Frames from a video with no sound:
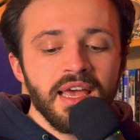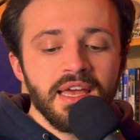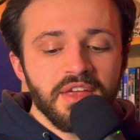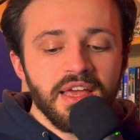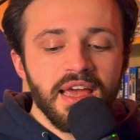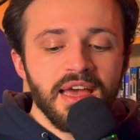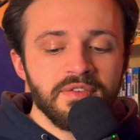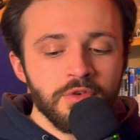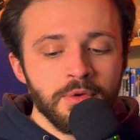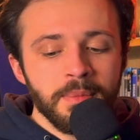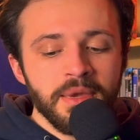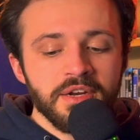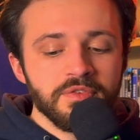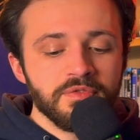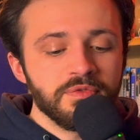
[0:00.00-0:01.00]
and if they
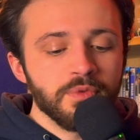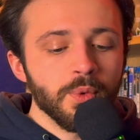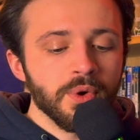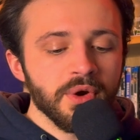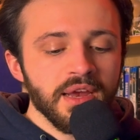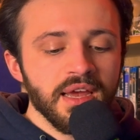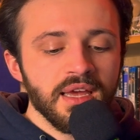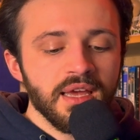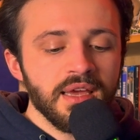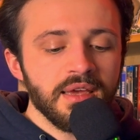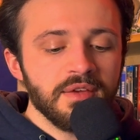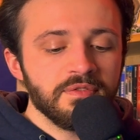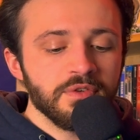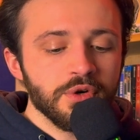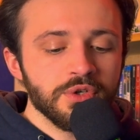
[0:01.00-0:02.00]
ever made a
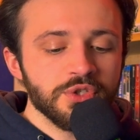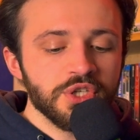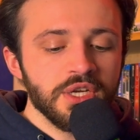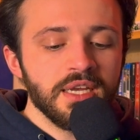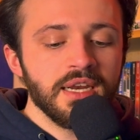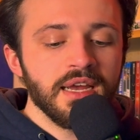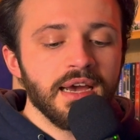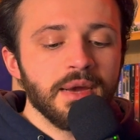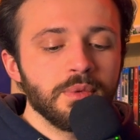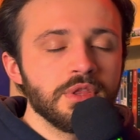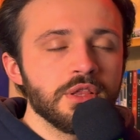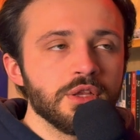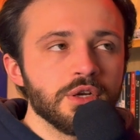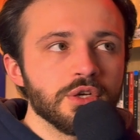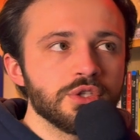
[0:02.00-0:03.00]
4K version,
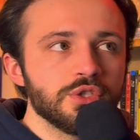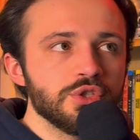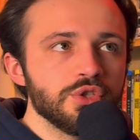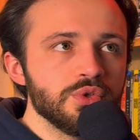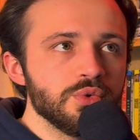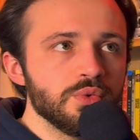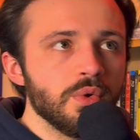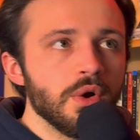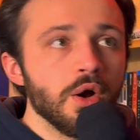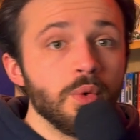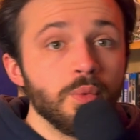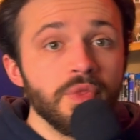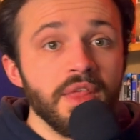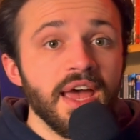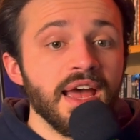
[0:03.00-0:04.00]
I would look to
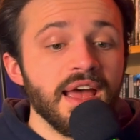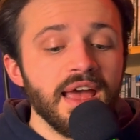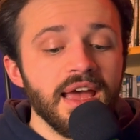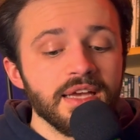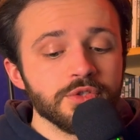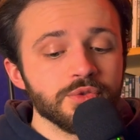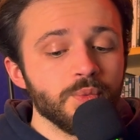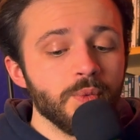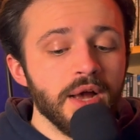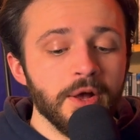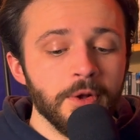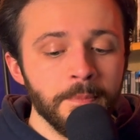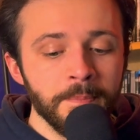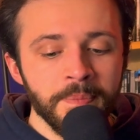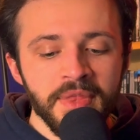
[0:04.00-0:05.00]
own that as
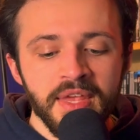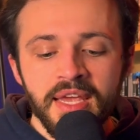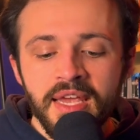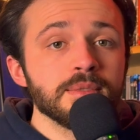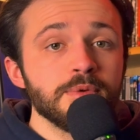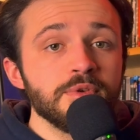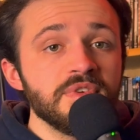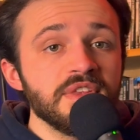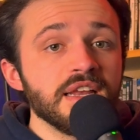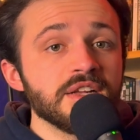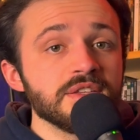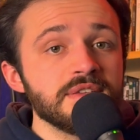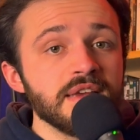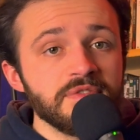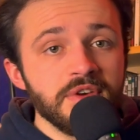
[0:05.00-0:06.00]
well. I think it's a movie
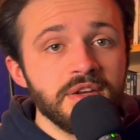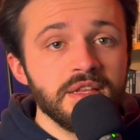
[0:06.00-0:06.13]
that I'll